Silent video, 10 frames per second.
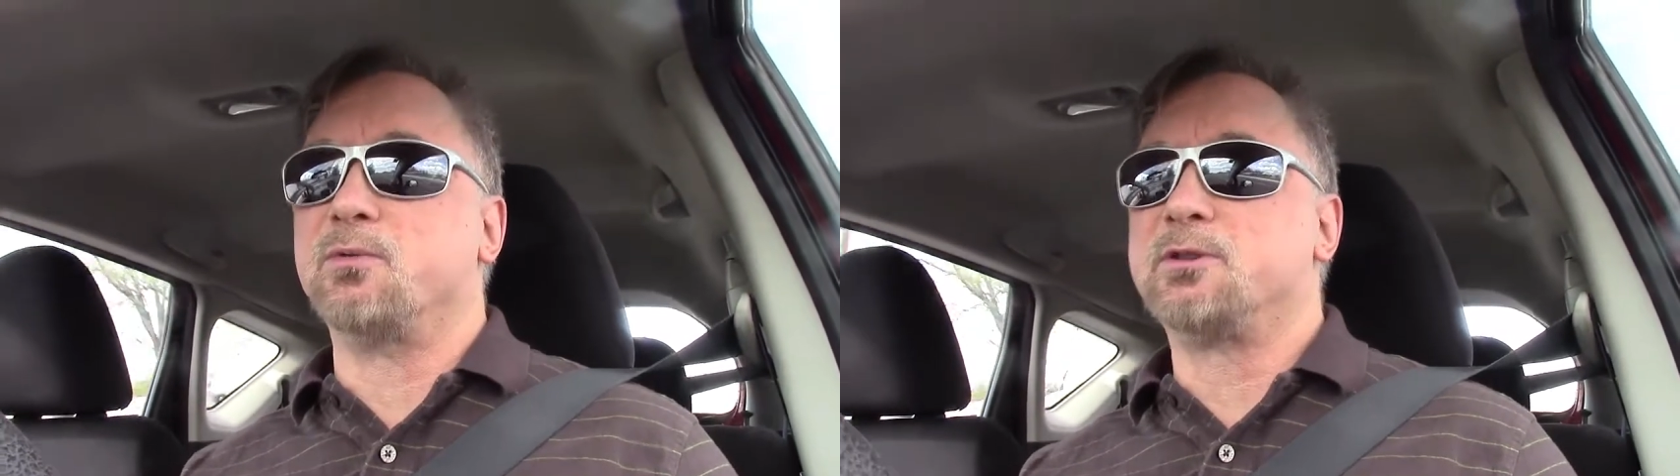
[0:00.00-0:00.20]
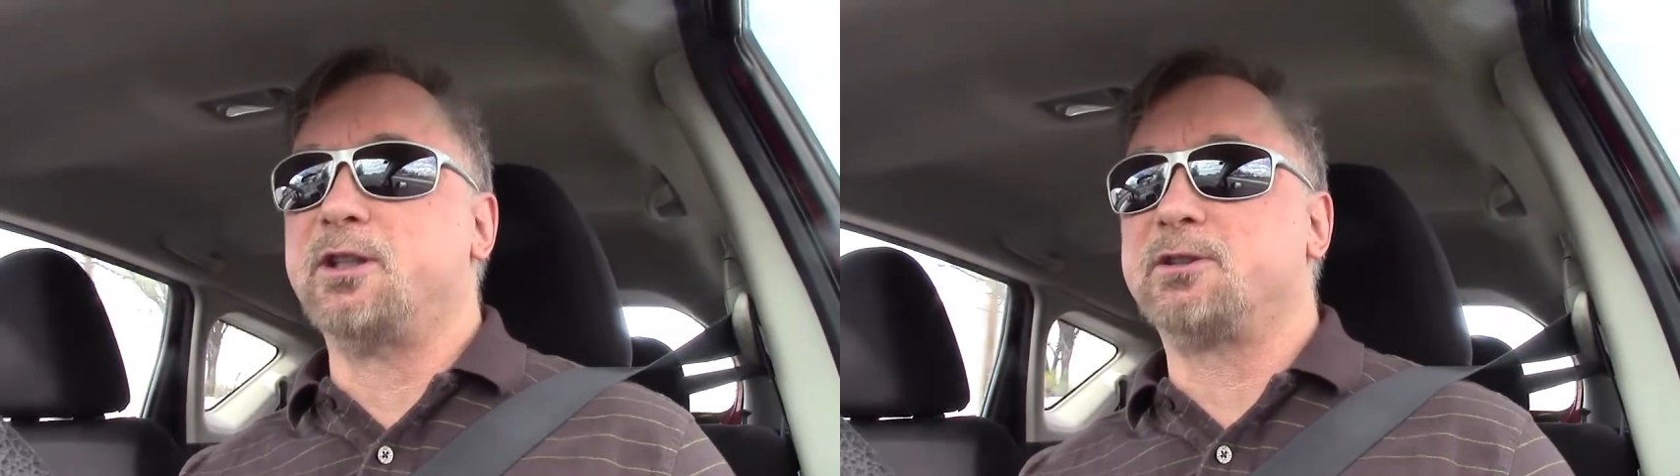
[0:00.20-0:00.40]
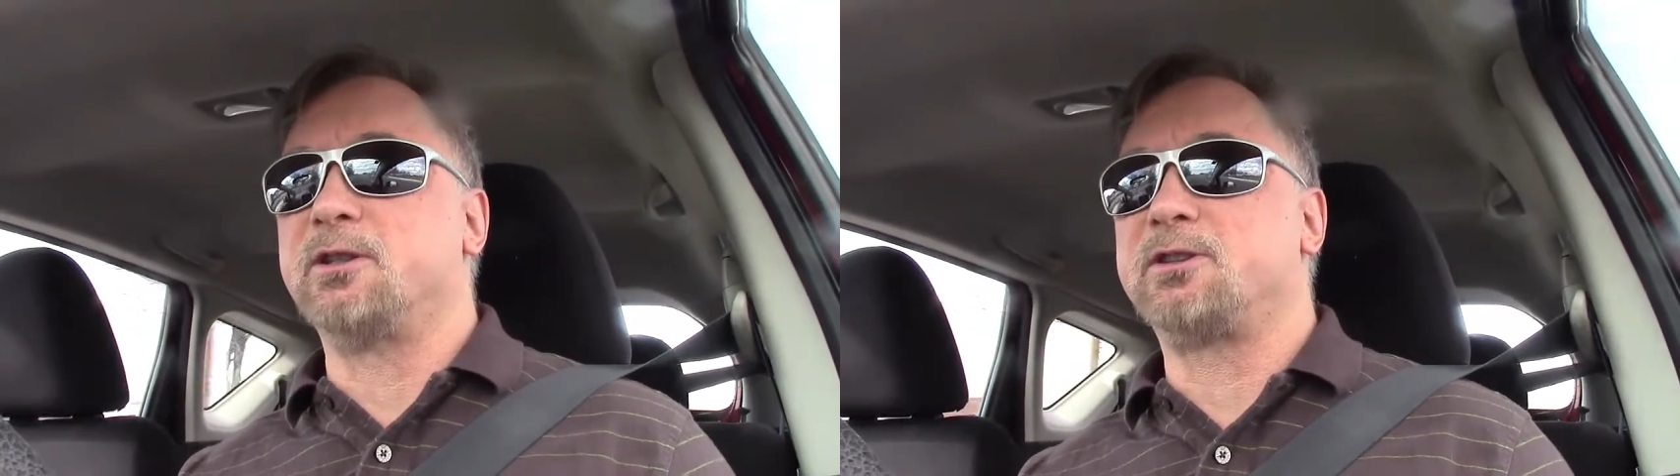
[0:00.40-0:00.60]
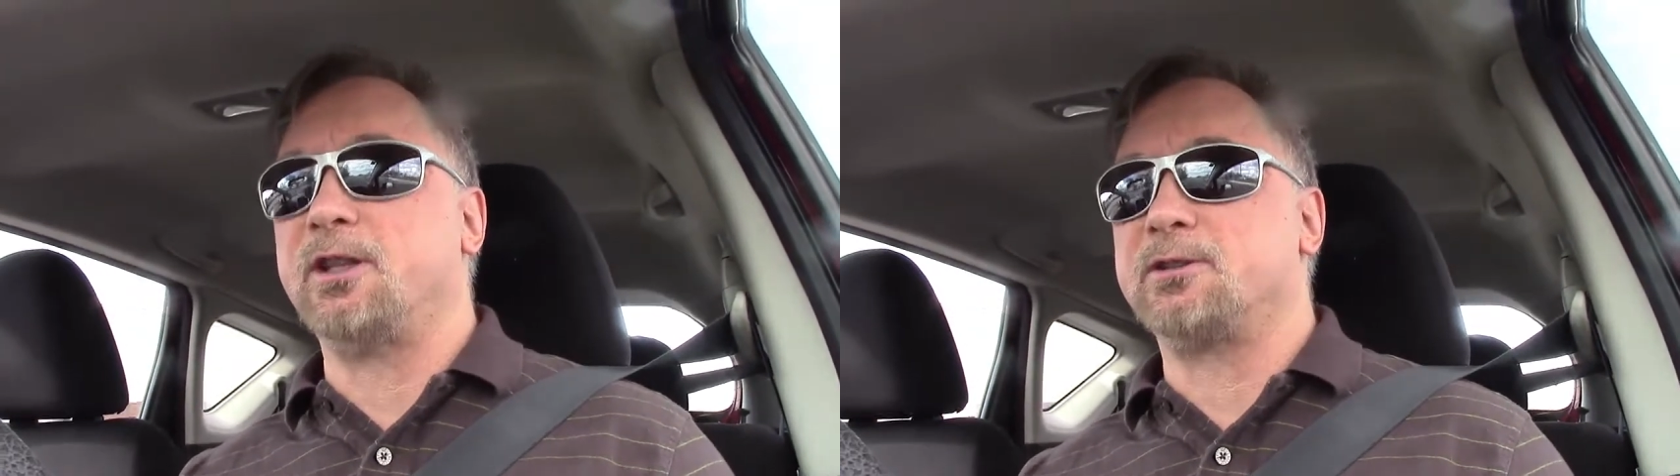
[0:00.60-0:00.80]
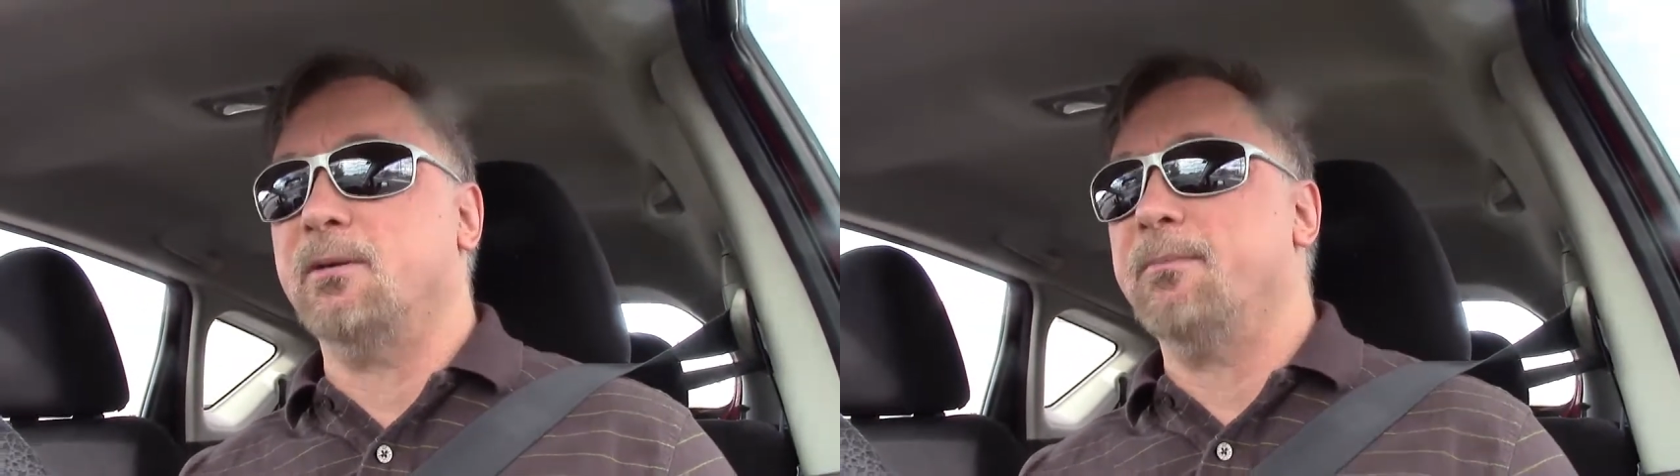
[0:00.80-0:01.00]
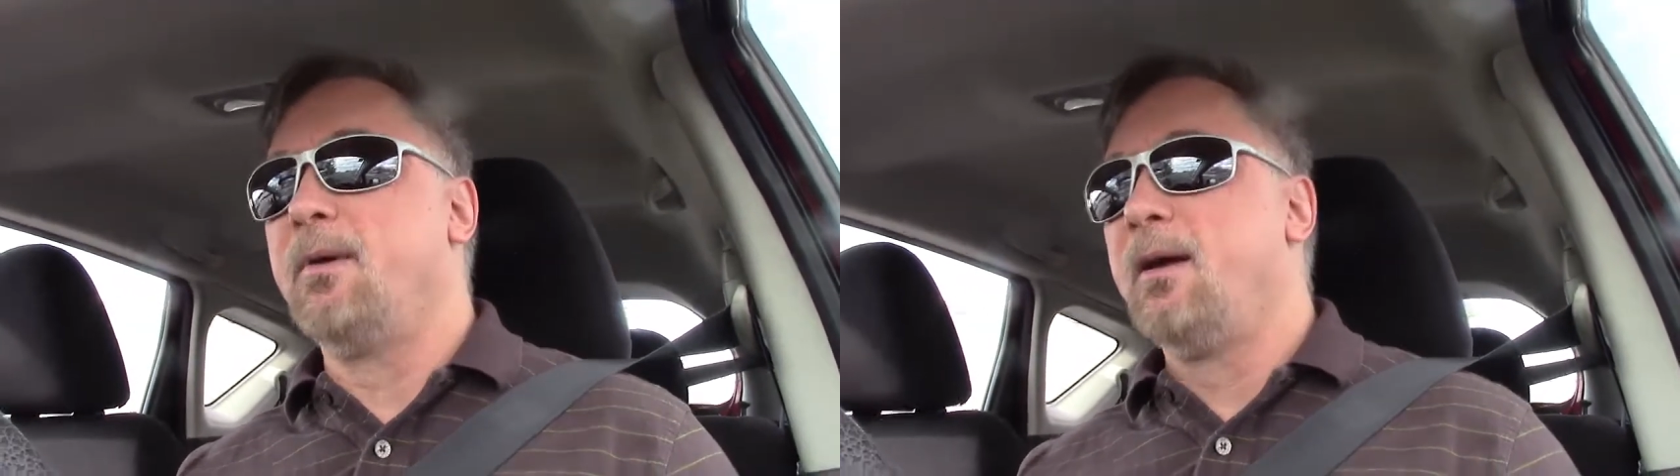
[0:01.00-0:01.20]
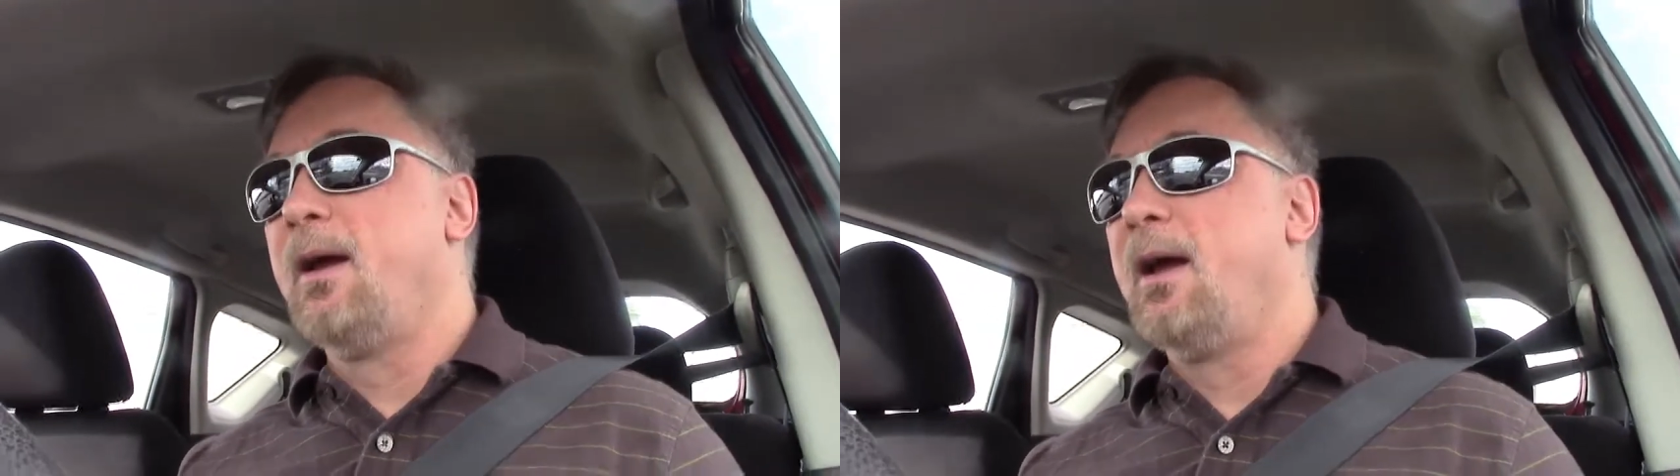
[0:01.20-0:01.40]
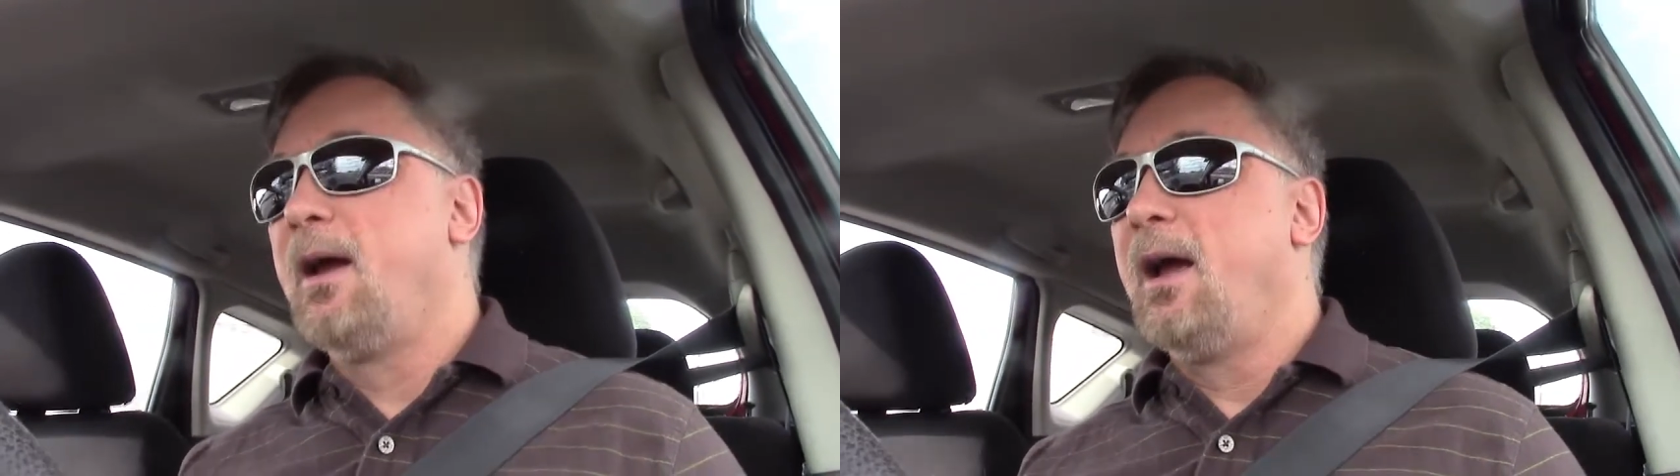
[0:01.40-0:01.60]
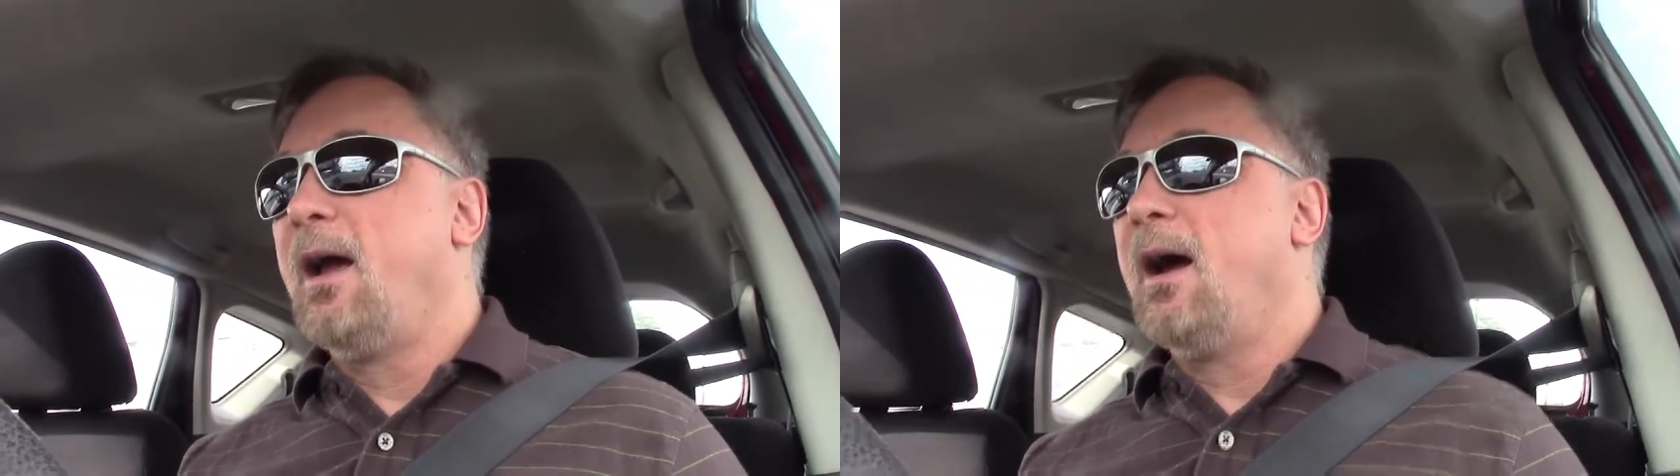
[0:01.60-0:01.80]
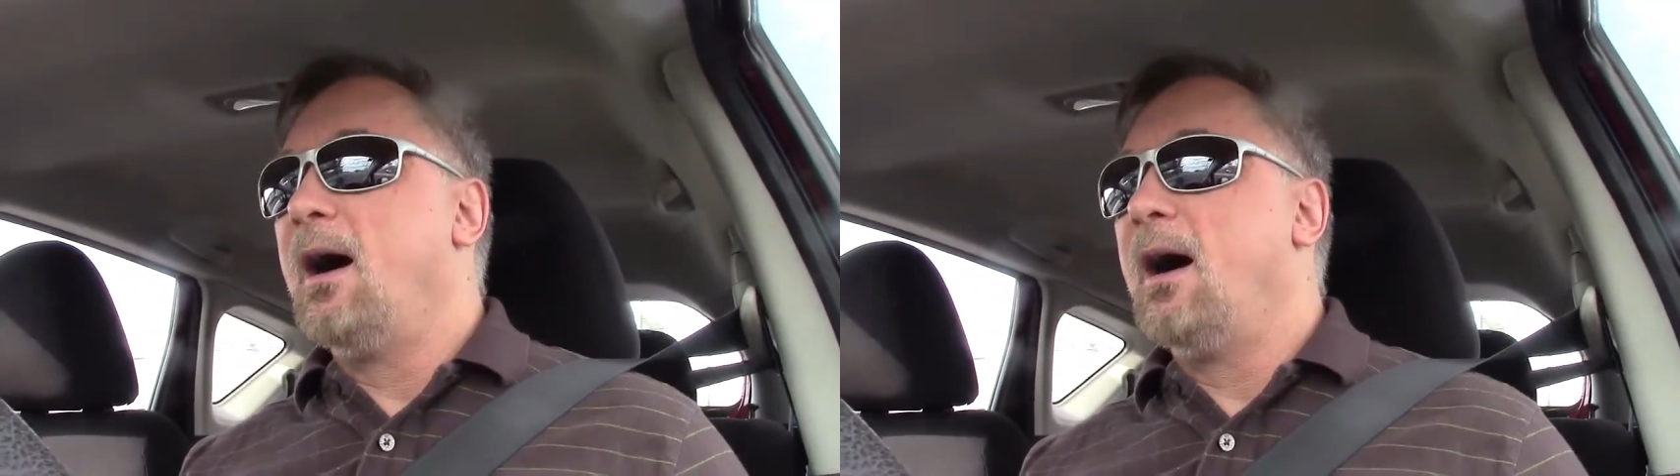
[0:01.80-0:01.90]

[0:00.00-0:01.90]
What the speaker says: system.